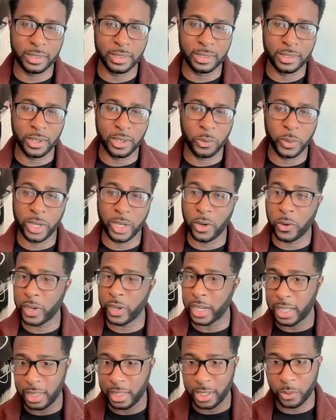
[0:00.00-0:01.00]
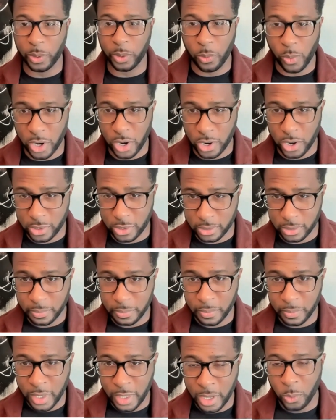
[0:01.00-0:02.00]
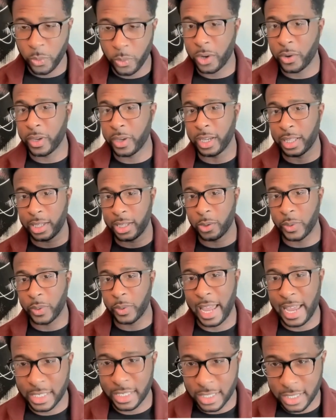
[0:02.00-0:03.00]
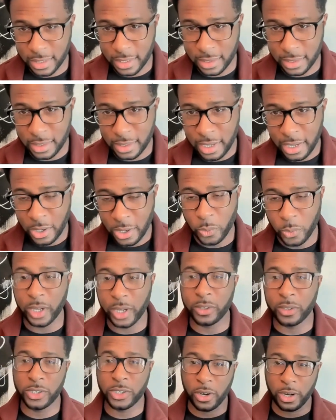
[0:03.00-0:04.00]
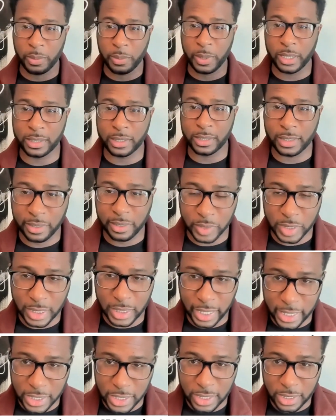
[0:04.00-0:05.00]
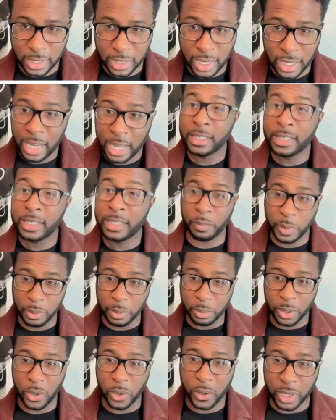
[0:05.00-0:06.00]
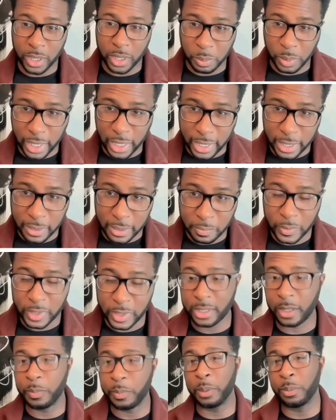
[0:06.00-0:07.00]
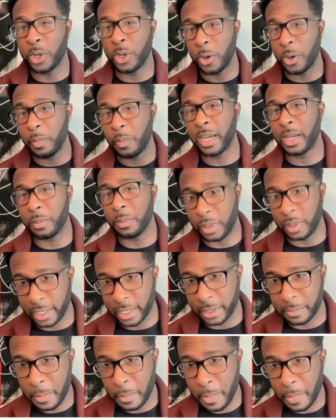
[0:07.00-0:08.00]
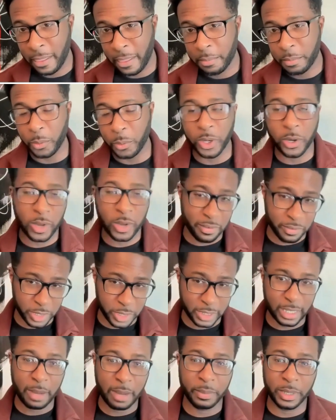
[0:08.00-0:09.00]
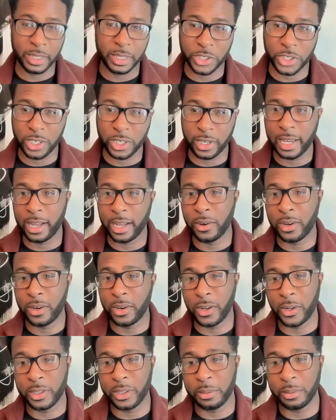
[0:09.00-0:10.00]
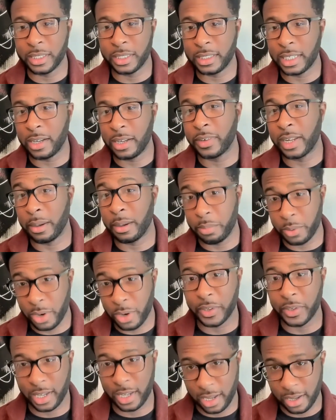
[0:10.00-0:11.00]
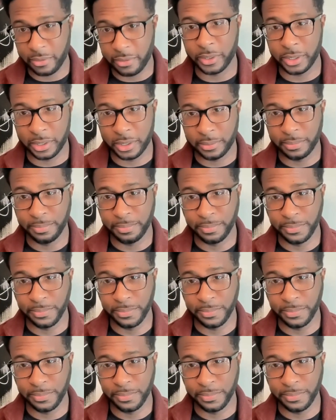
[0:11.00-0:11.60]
And so we're going to get clear with words. We're going to get clear with actions. We're going to talk about this invitation. Some people going to get a plate. Some people going to make a plate. But we're going to have a good time at this cookout called the Mid-South Nonprofit Conference.